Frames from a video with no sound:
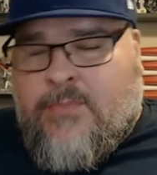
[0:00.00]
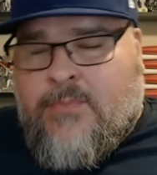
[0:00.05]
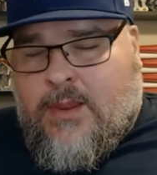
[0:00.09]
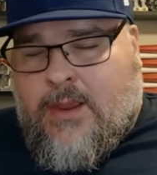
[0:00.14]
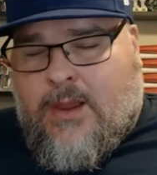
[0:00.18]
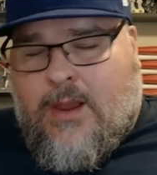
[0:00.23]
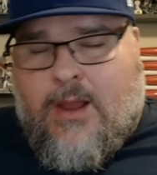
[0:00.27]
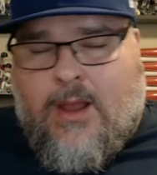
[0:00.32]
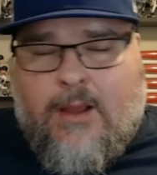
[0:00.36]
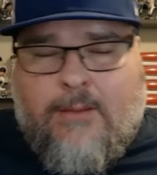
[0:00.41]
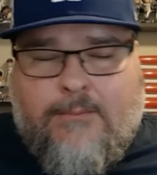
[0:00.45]

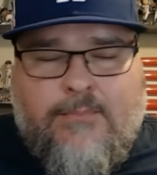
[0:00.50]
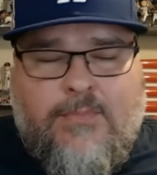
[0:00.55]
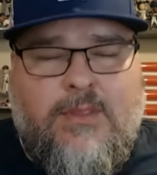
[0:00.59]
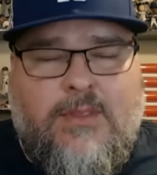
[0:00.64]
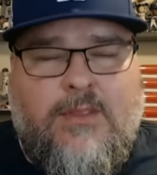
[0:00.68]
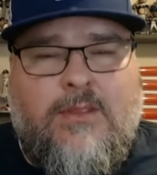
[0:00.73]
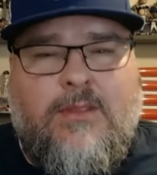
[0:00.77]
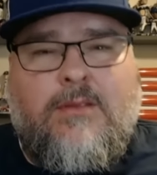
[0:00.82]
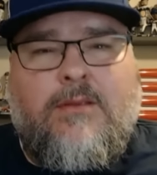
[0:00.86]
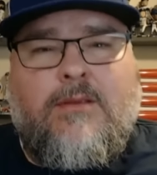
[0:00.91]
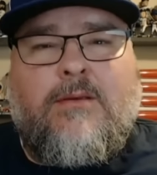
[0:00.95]

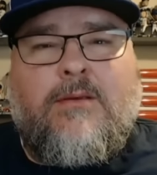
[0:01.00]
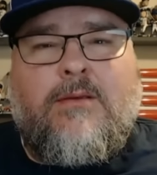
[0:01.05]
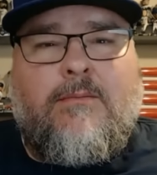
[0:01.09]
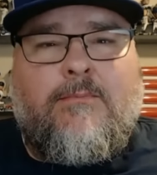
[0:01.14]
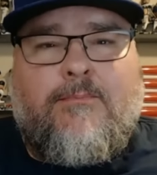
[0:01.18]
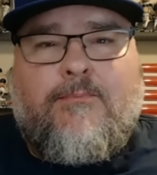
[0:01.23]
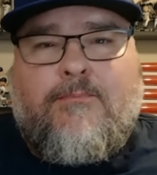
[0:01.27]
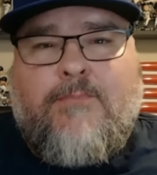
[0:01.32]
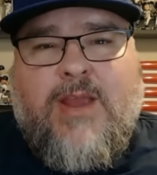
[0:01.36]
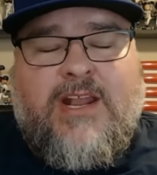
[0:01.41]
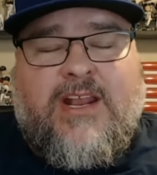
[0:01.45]

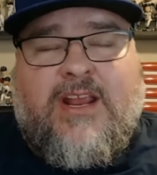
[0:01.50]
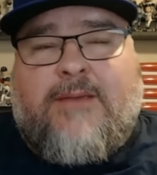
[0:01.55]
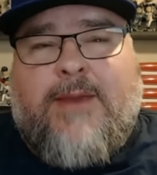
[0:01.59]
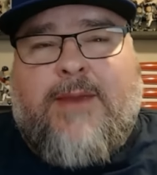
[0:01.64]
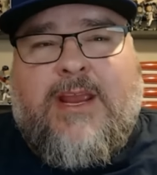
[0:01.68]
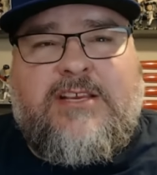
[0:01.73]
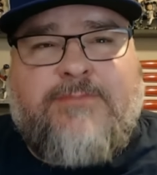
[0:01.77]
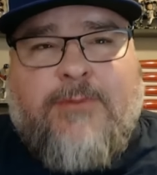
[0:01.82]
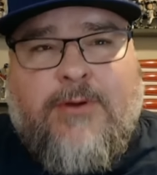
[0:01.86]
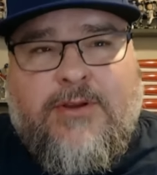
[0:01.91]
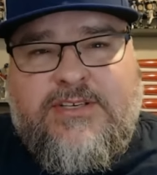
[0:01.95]
Hitting a
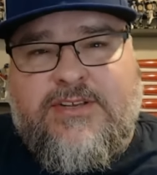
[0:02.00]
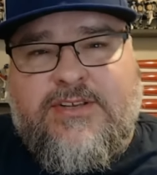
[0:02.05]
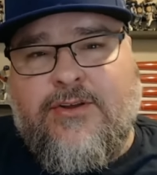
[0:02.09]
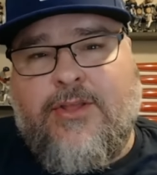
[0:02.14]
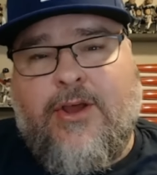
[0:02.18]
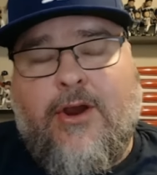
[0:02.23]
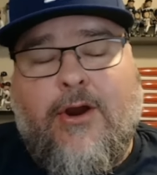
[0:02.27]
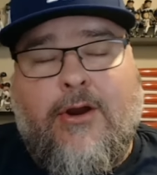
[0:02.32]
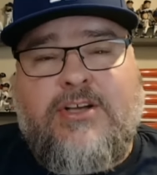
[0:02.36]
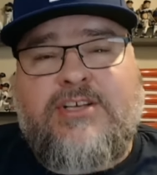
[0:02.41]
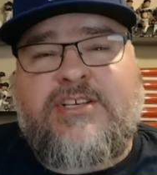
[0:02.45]
baseball is still
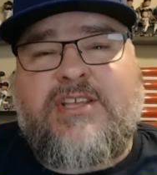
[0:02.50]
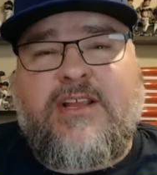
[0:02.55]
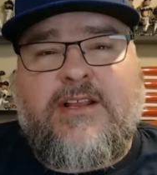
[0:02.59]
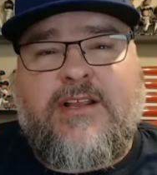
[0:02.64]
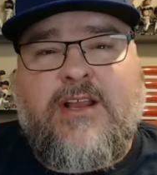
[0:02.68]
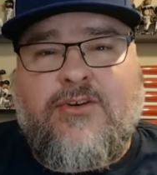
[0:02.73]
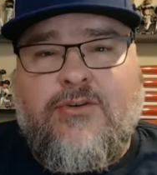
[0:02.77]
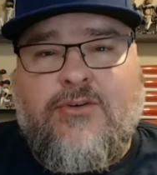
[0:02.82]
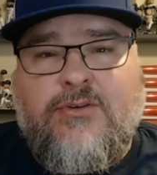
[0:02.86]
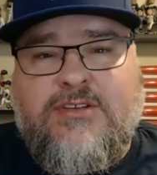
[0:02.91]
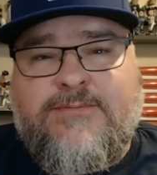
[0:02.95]
the hardest thing
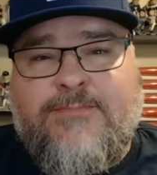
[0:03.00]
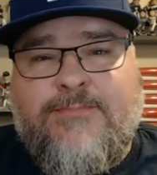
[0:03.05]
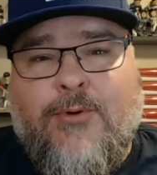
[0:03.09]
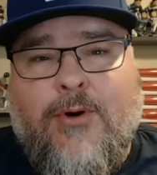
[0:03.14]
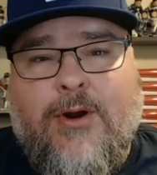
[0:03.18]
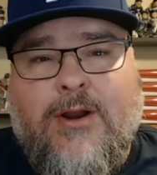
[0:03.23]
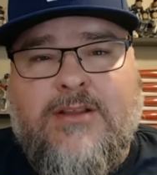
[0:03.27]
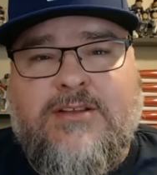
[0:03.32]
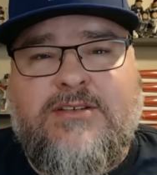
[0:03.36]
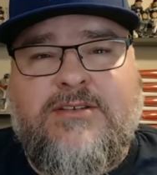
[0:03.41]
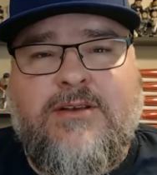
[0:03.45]
to do in
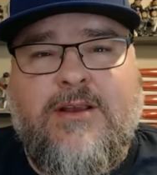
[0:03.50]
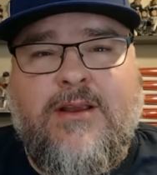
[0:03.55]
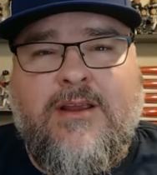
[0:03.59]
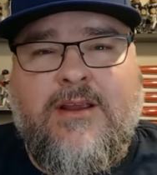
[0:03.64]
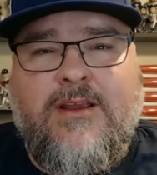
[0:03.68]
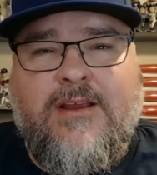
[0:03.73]
sports.